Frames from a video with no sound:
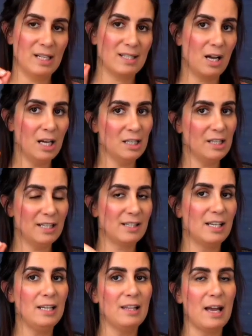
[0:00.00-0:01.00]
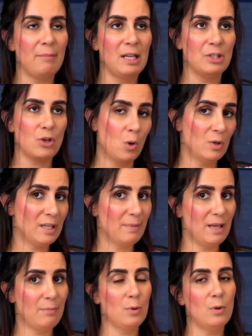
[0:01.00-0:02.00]
it's unlisted, that means only
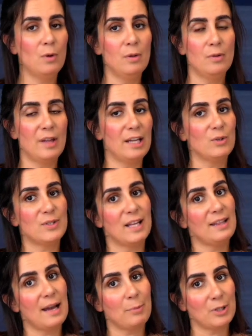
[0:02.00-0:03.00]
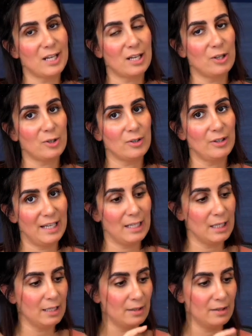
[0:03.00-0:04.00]
people that you send that particular
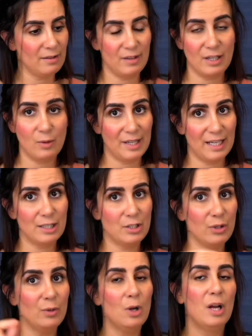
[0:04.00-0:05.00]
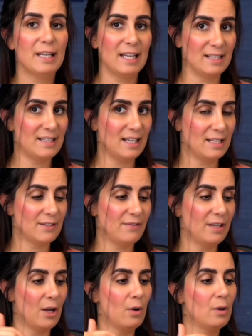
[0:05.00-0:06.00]
link, the video link to, can see this
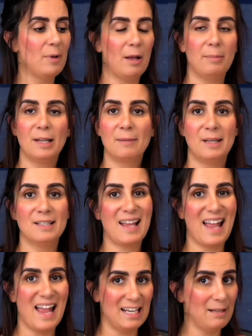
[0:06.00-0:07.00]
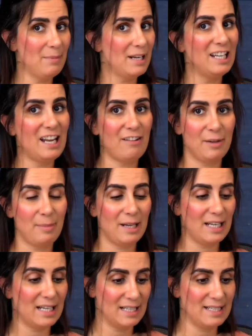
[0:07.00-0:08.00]
video. Public means anybody and
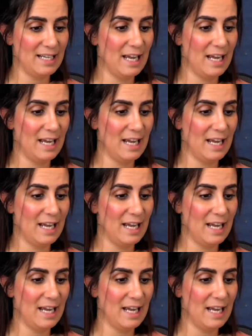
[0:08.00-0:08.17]
everybody can see